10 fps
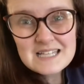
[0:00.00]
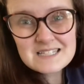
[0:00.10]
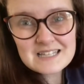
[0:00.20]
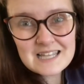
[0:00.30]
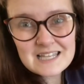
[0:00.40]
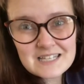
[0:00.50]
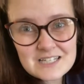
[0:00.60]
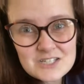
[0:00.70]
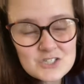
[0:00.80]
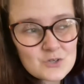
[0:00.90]
so they can
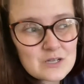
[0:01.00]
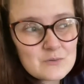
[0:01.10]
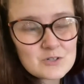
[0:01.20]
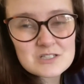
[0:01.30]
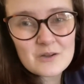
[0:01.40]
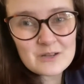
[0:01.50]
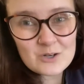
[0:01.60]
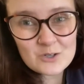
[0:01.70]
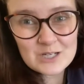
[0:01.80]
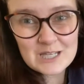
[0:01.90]
enjoy what's going
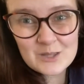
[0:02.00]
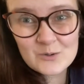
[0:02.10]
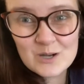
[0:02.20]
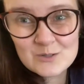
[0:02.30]
on in the world.